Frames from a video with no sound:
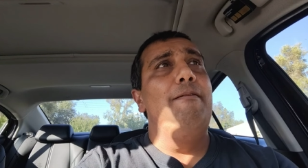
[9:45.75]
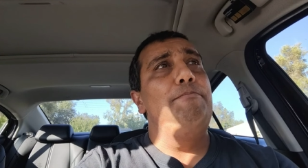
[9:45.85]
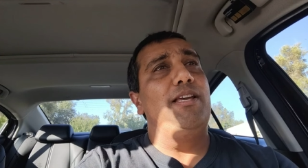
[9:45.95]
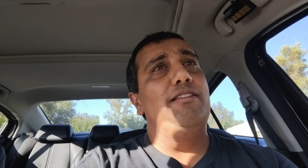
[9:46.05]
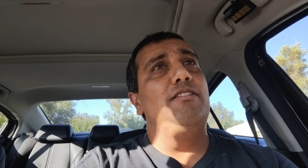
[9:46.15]

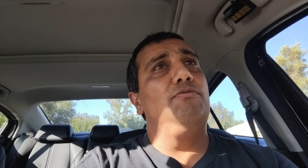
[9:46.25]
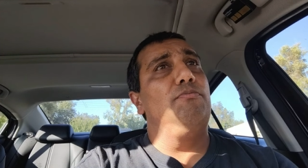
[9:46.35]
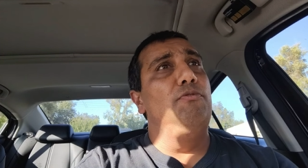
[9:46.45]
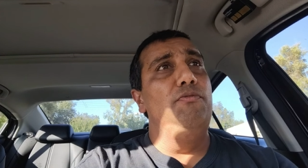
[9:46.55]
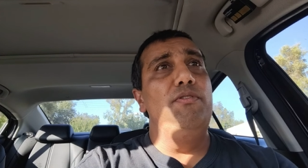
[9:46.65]
because the
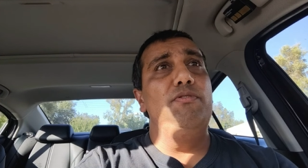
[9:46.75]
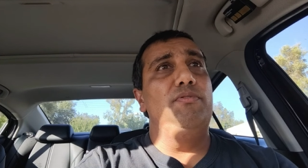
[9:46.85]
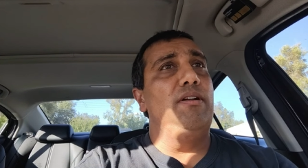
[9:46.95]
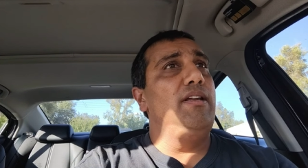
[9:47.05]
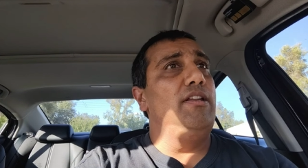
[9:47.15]
movie was
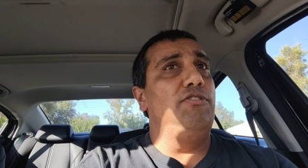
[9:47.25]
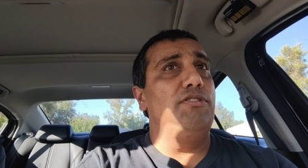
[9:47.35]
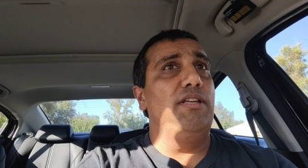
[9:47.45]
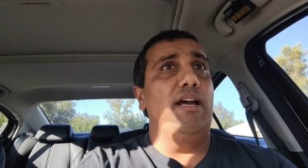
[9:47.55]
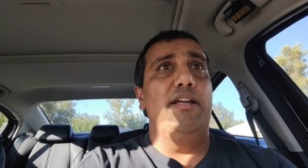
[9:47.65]
very
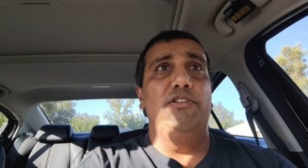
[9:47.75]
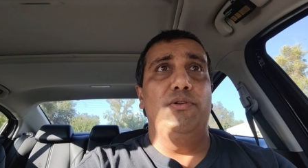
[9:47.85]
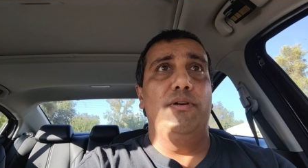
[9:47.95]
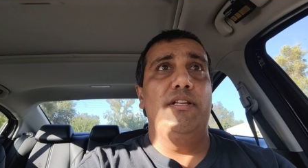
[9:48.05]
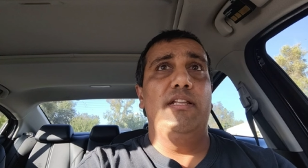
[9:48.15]
interesting, I
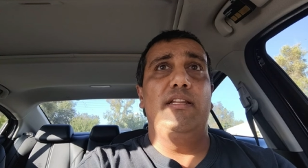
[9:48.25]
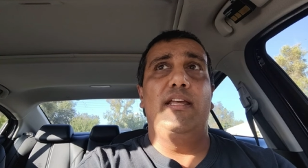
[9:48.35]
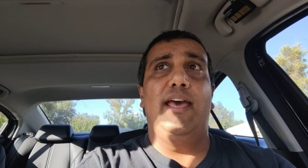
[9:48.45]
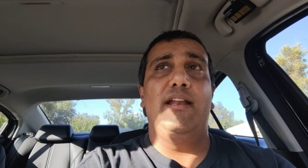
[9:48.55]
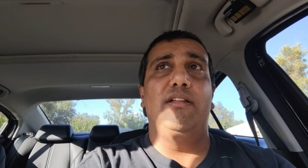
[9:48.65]
enjoyed it.
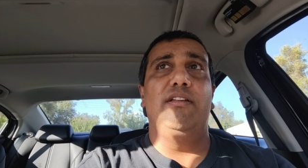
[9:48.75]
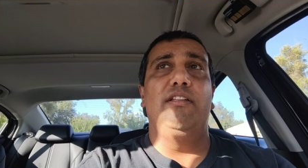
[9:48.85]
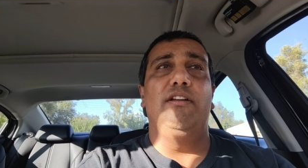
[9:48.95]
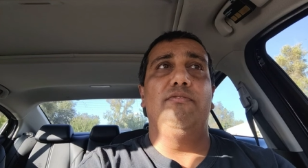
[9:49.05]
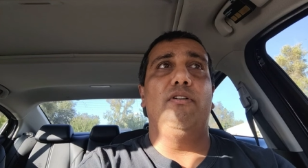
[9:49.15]
It had
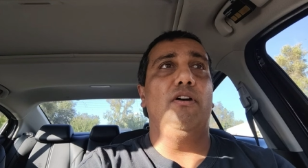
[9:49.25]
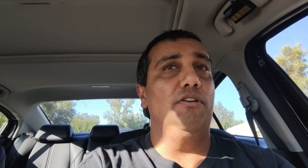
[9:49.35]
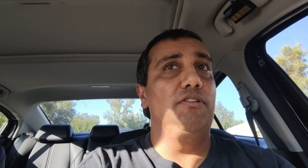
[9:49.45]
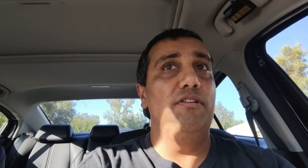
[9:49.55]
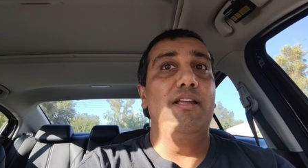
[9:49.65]
enough
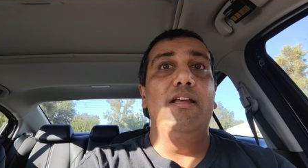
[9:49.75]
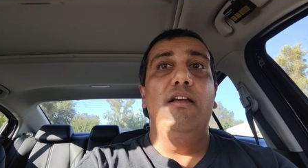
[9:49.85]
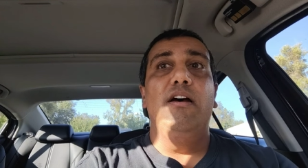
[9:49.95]
heart,